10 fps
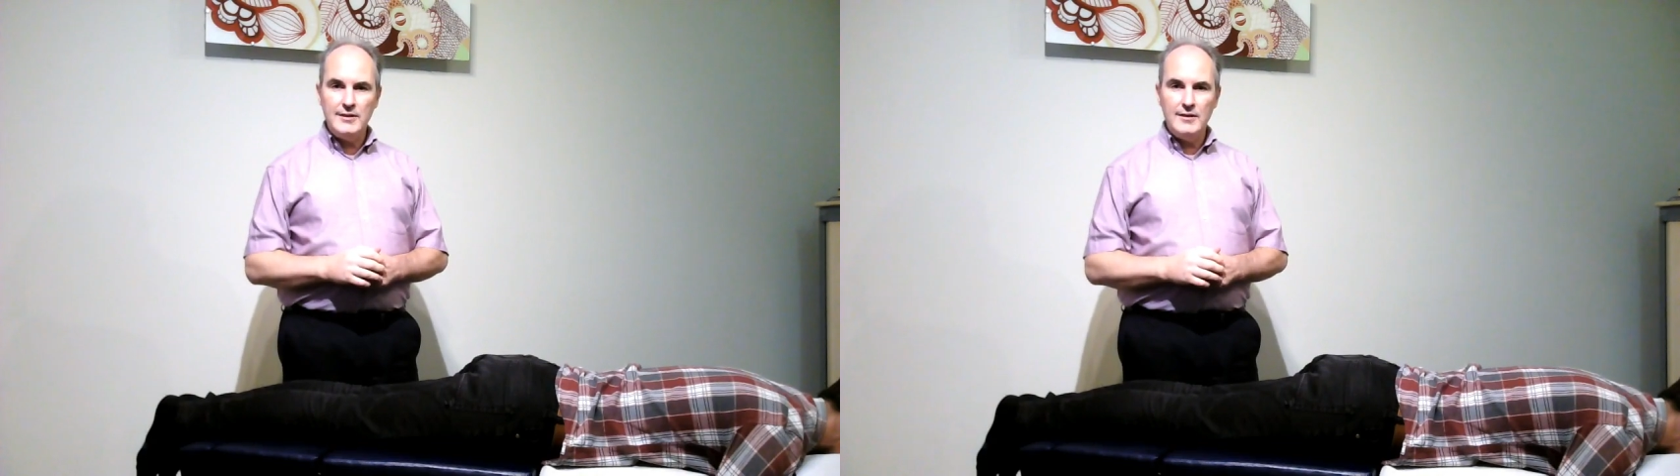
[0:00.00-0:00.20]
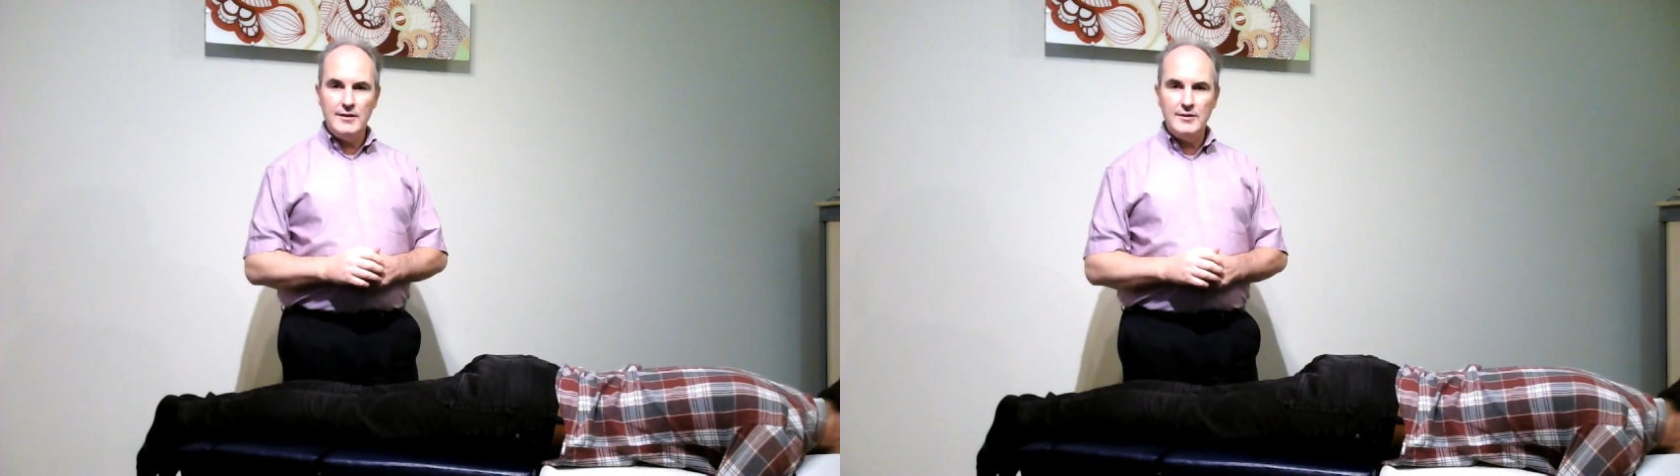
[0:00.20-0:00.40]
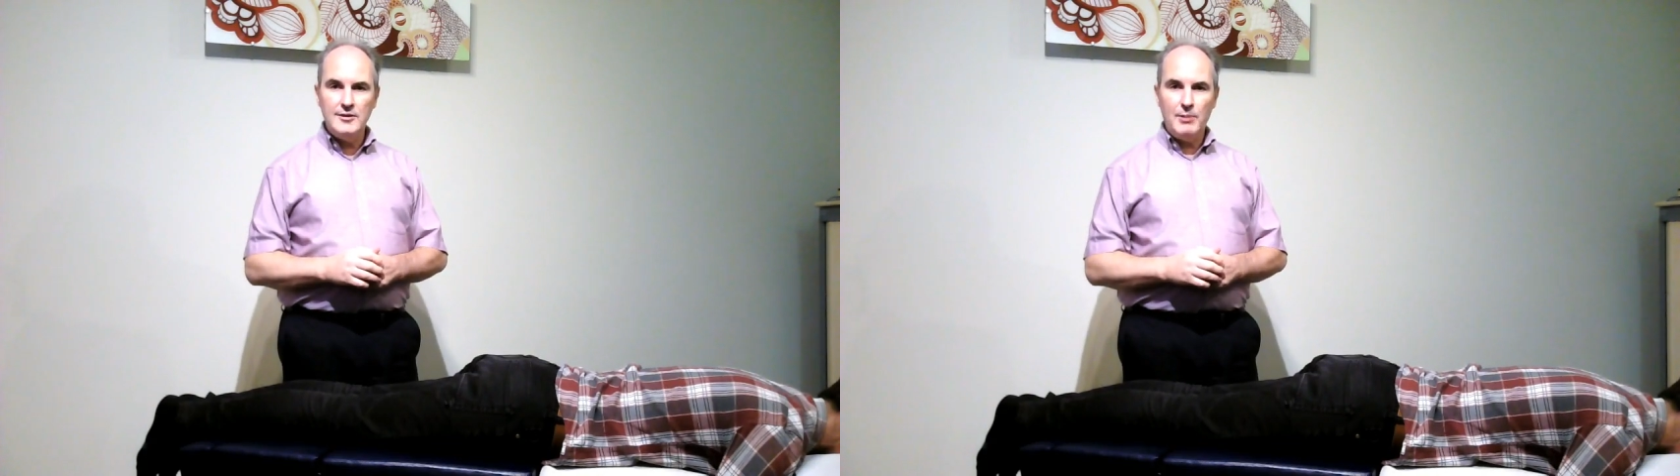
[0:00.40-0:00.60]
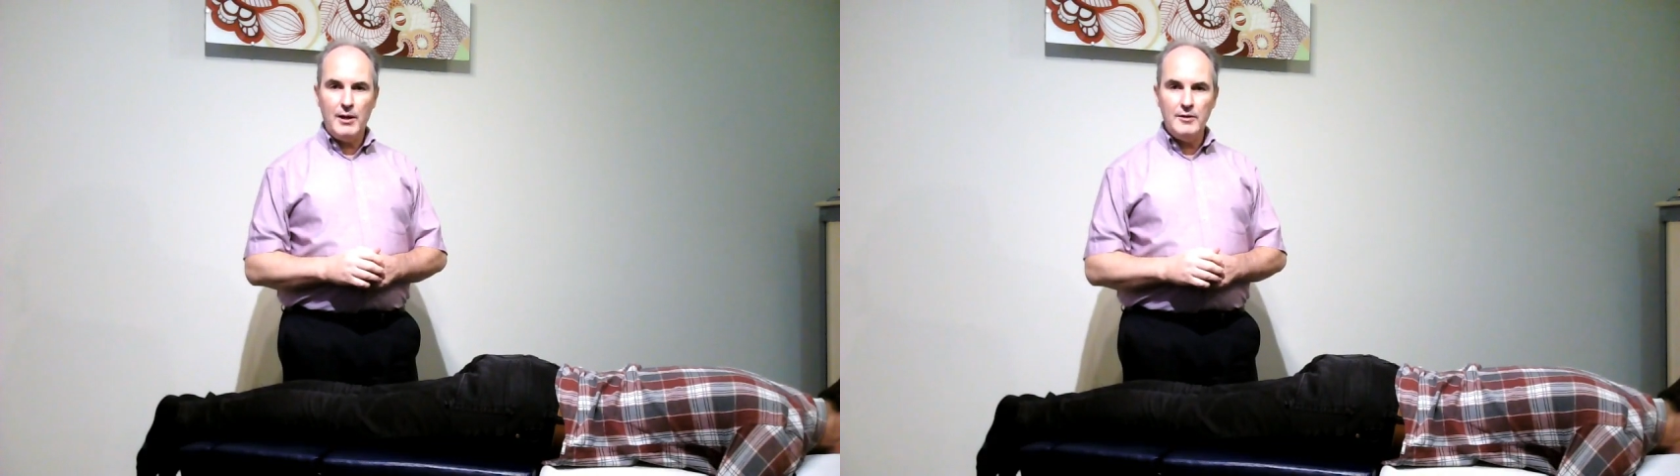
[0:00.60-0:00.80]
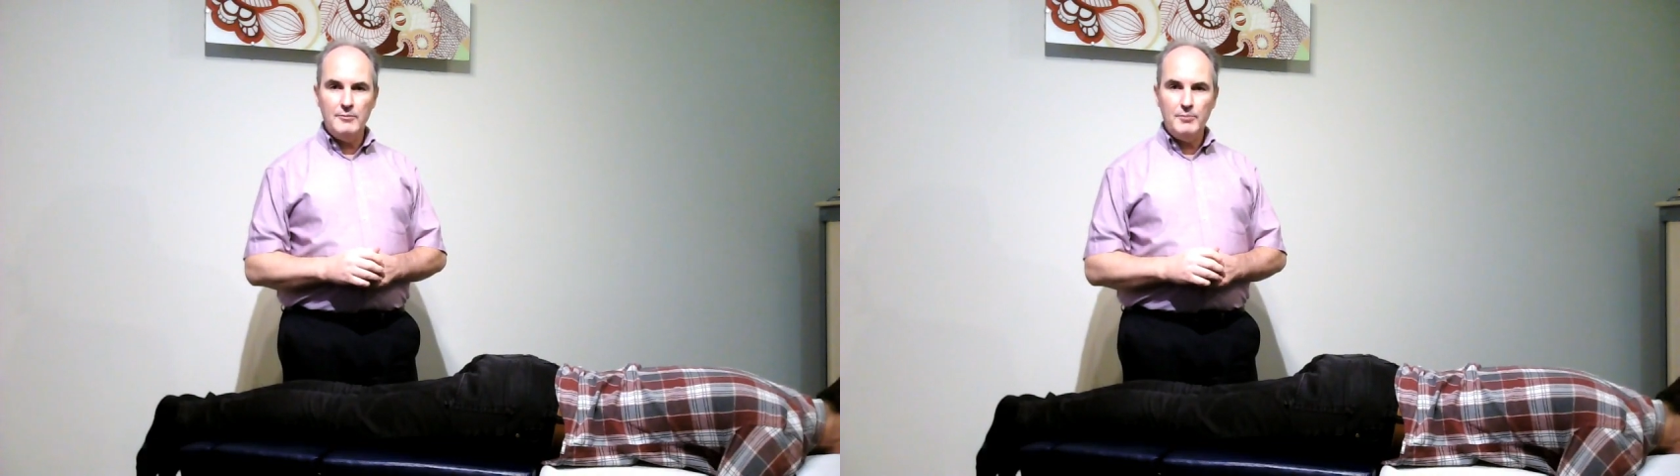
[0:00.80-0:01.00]
that is
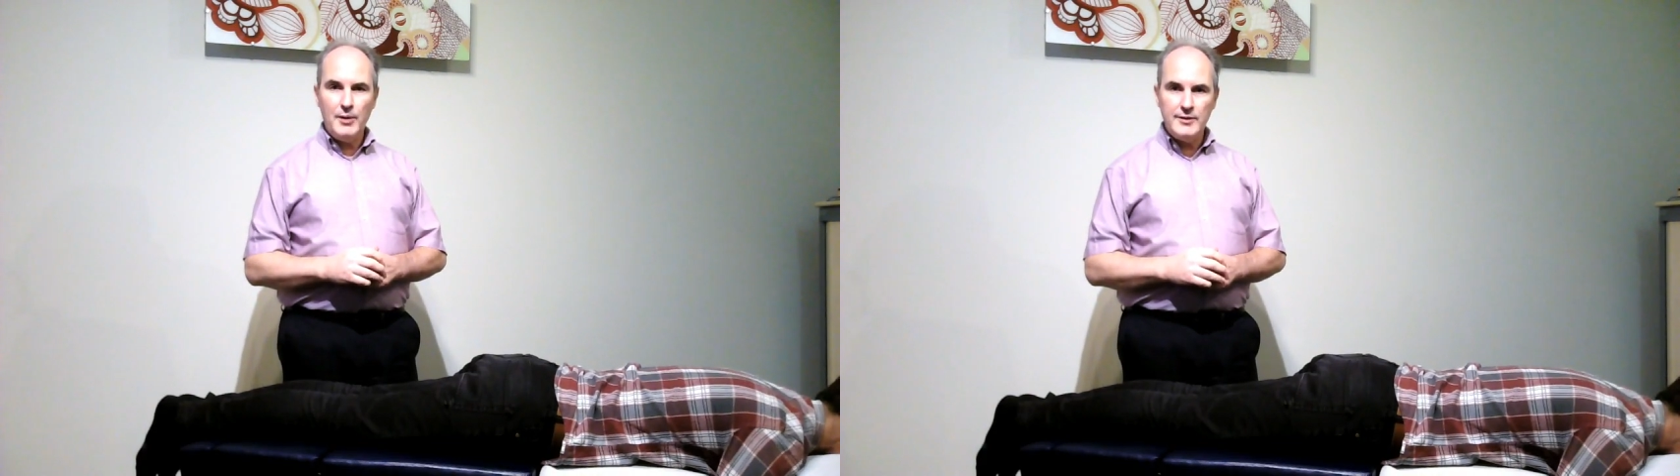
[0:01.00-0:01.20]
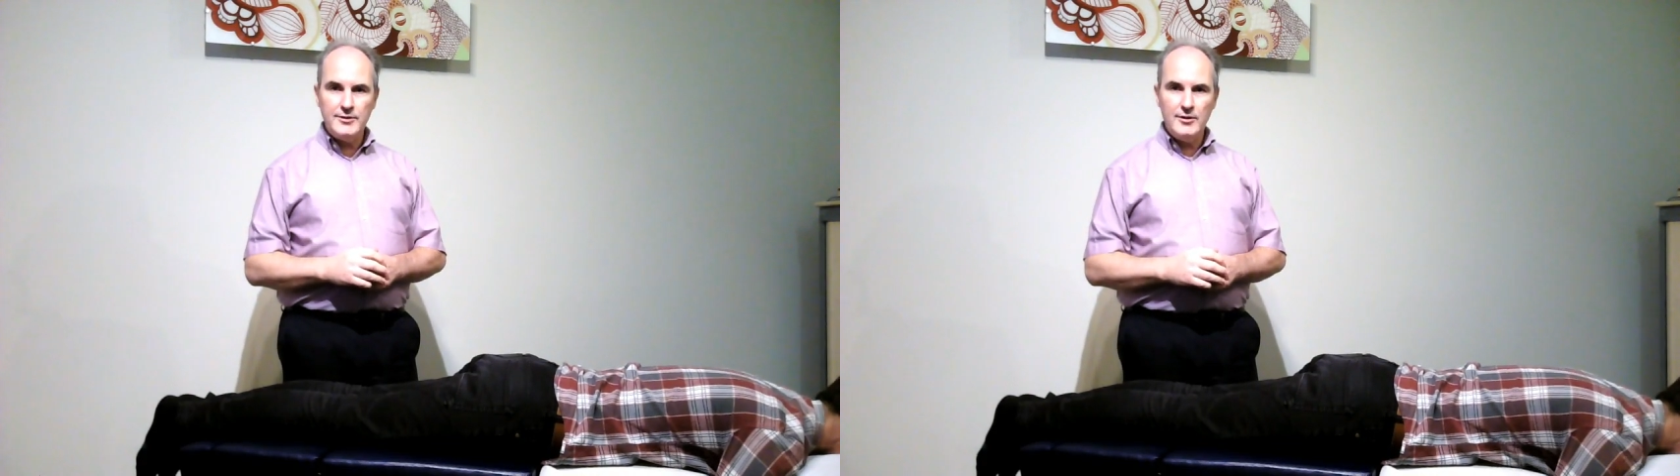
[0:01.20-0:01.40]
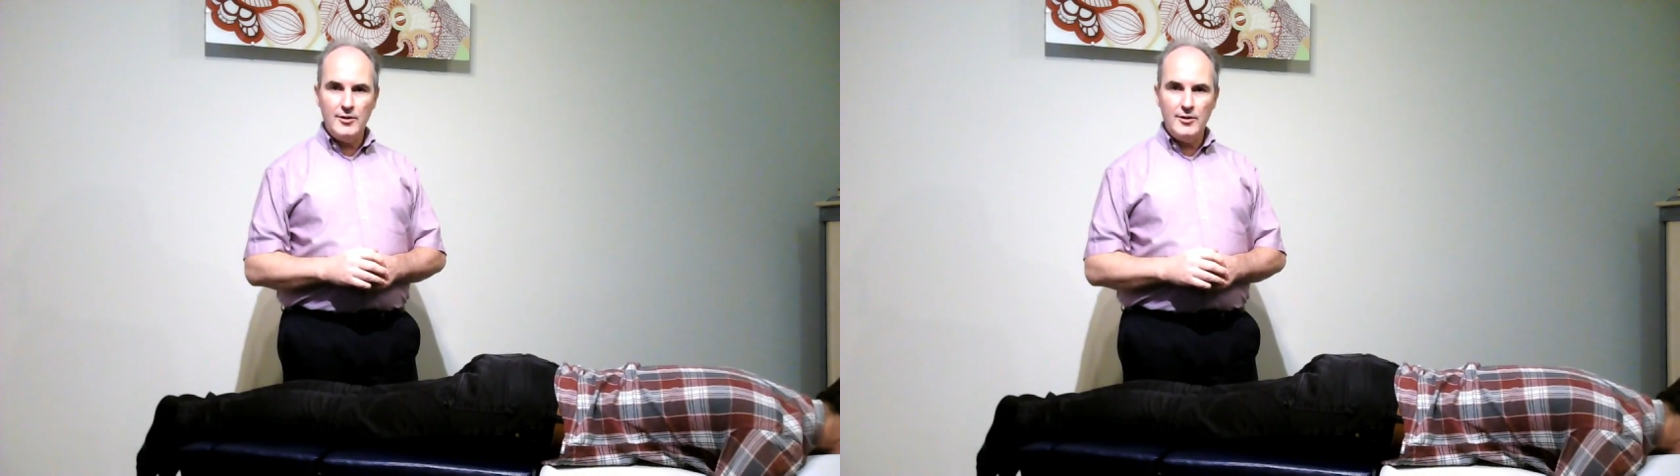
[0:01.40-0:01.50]
part and parcel